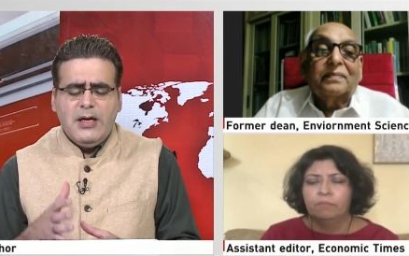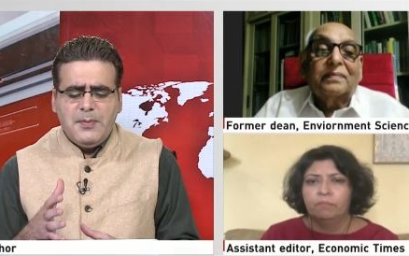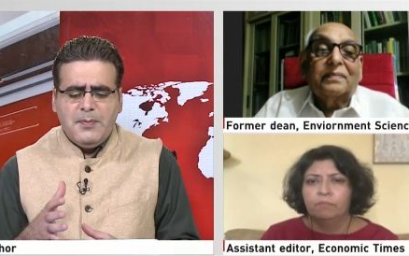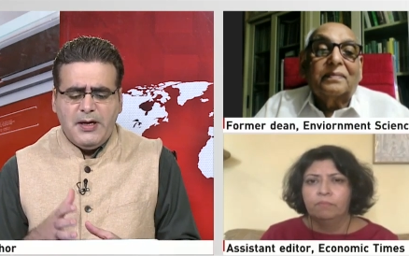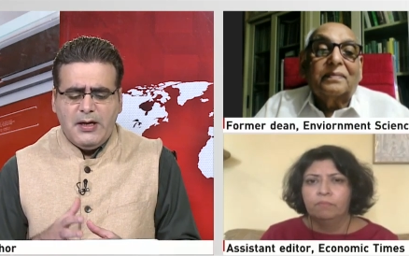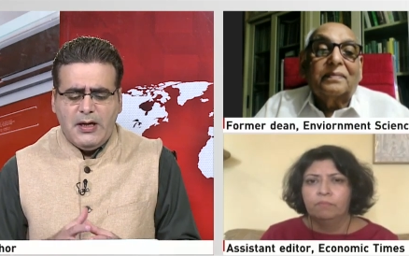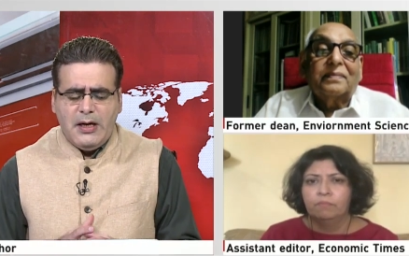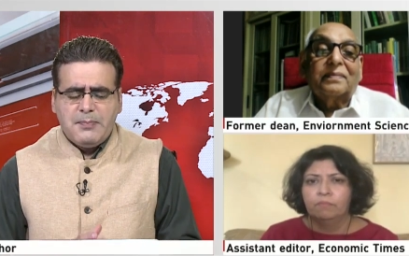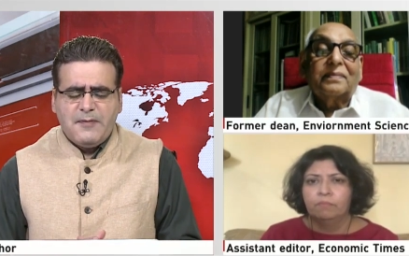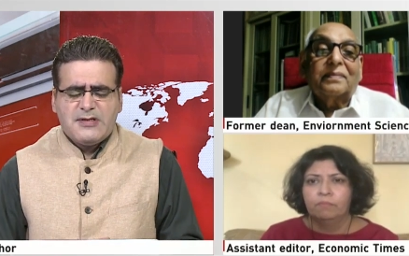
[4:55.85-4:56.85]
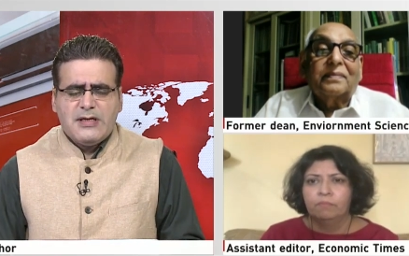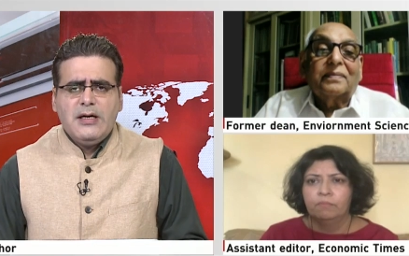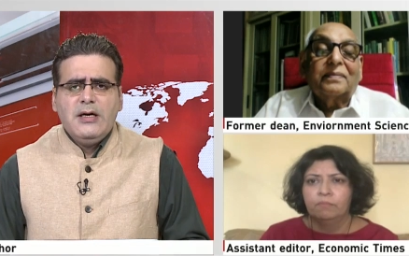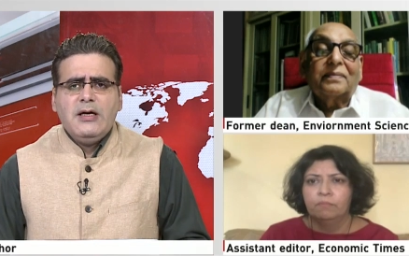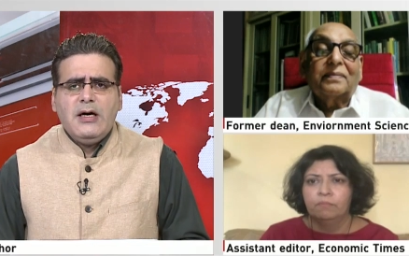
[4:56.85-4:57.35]
Speaker 1: Let me bring in uh,
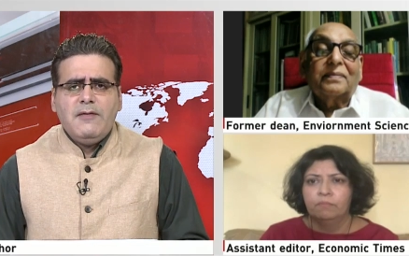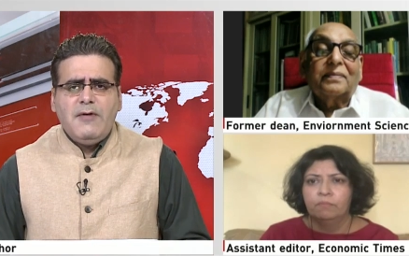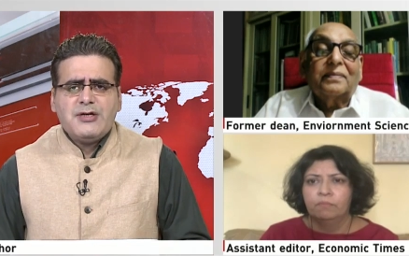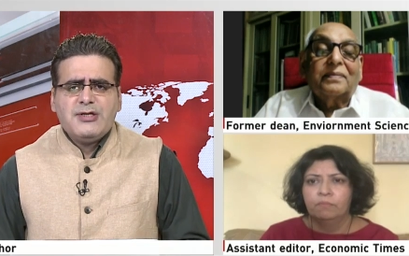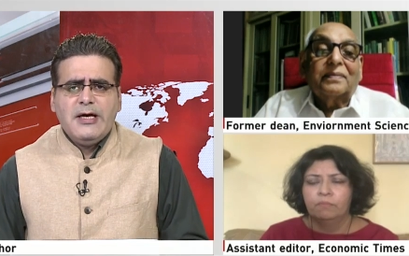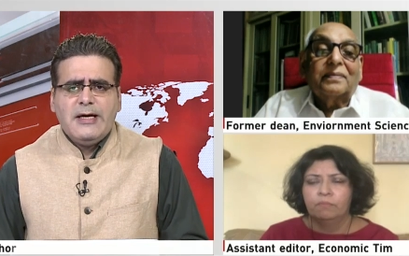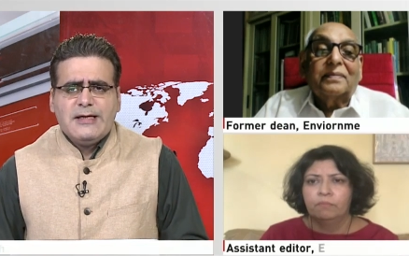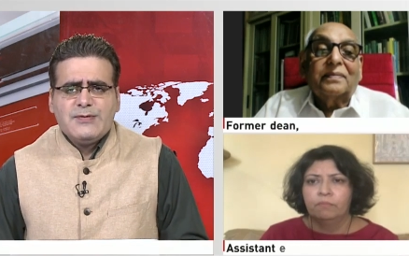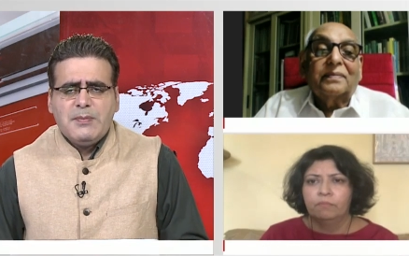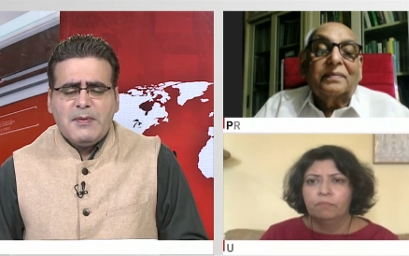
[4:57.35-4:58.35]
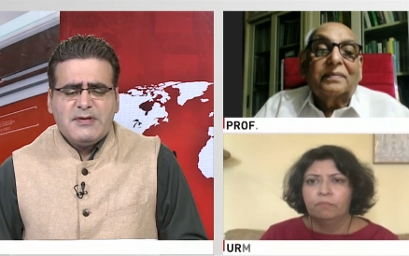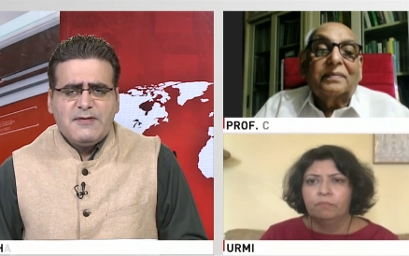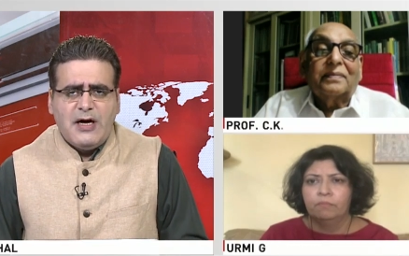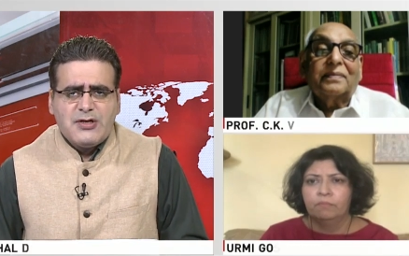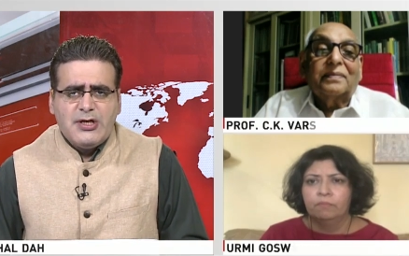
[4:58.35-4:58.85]
Professor uh, Varshney here as well.
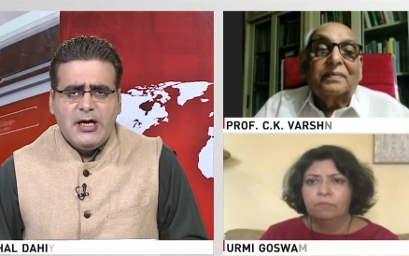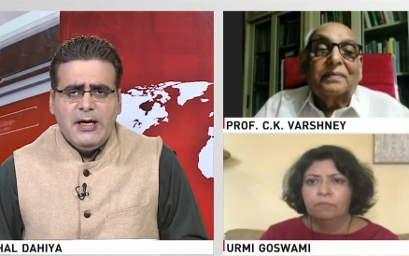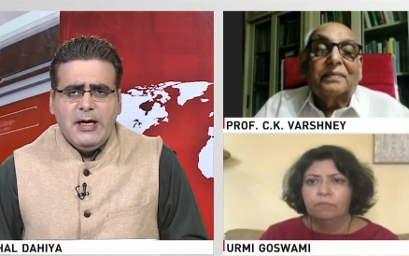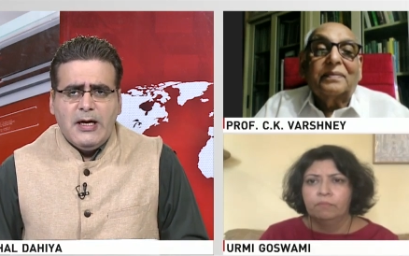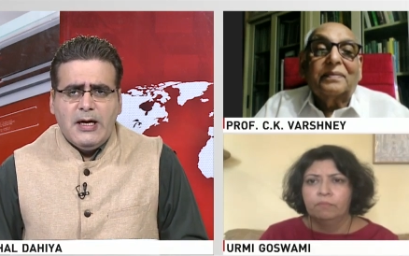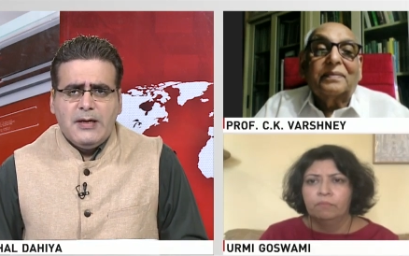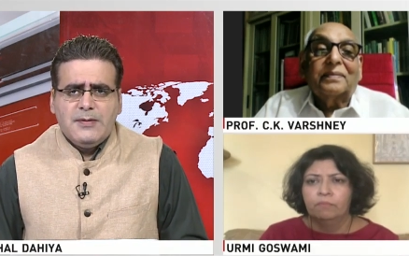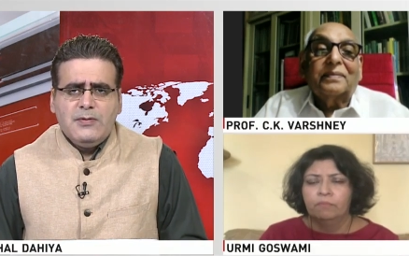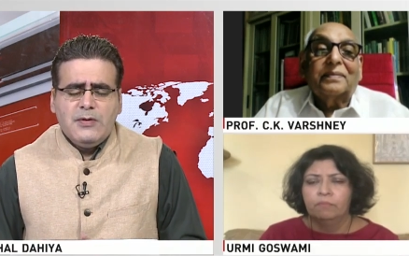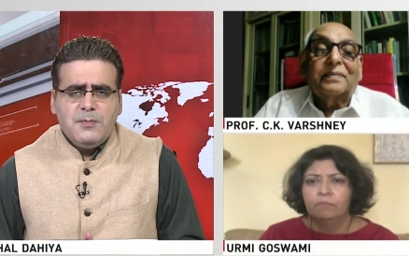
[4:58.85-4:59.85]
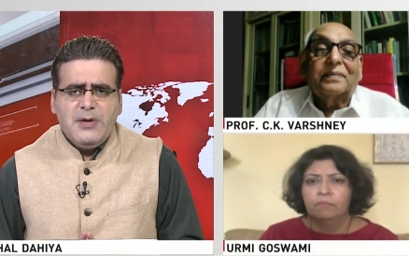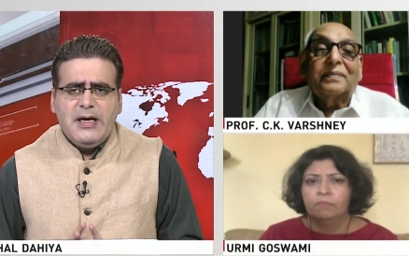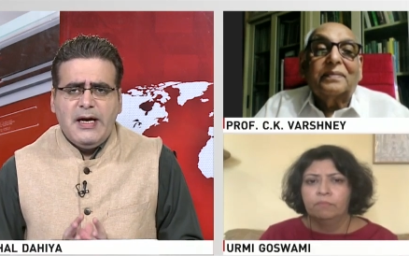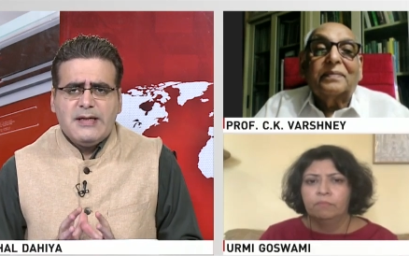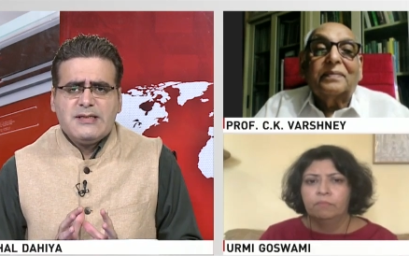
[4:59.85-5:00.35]
Professor Varshney, uh,
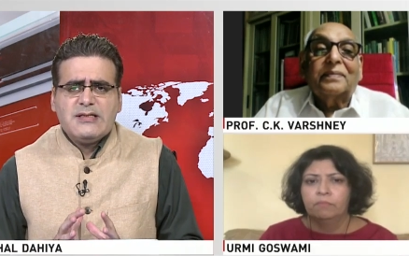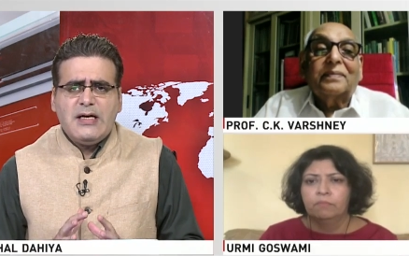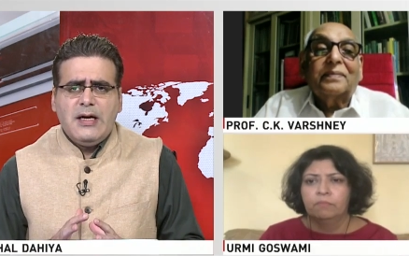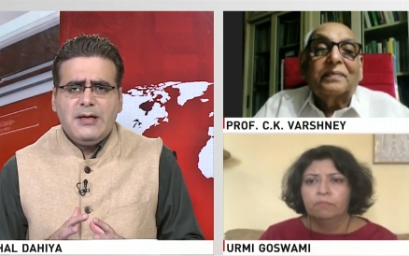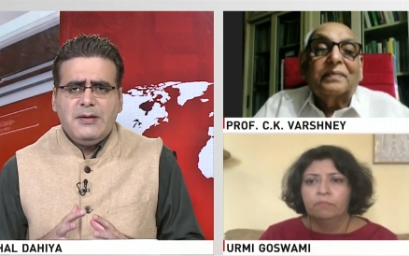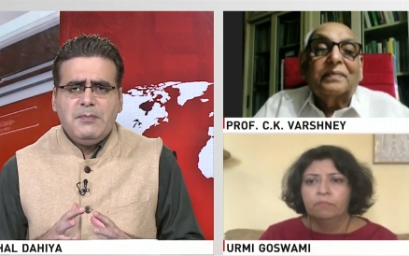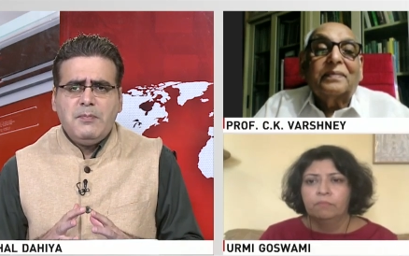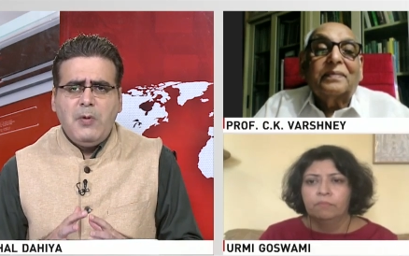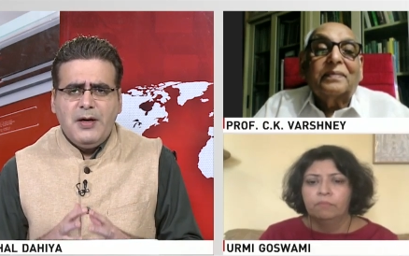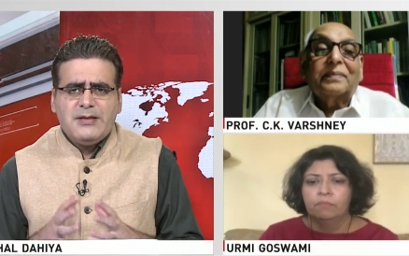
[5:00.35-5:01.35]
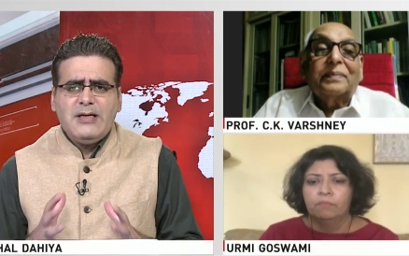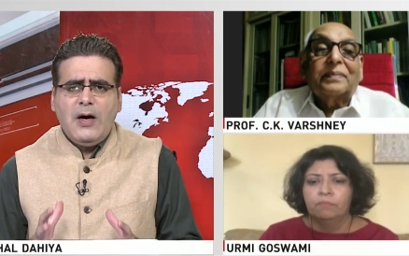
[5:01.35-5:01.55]
has uh, pointed